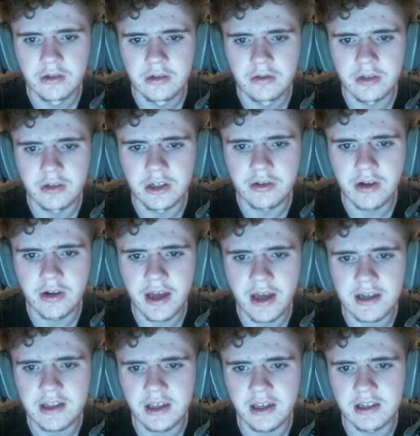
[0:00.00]

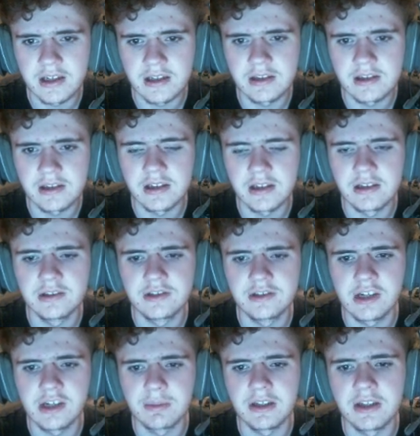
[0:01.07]
retracts like the
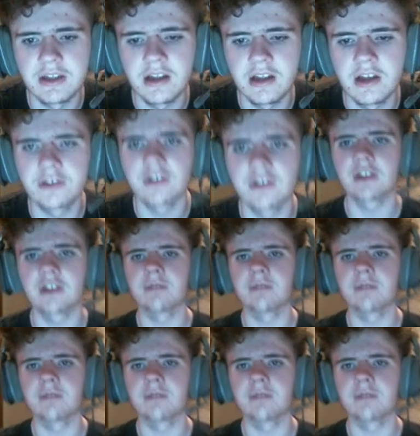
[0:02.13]
JP Dillo, so it could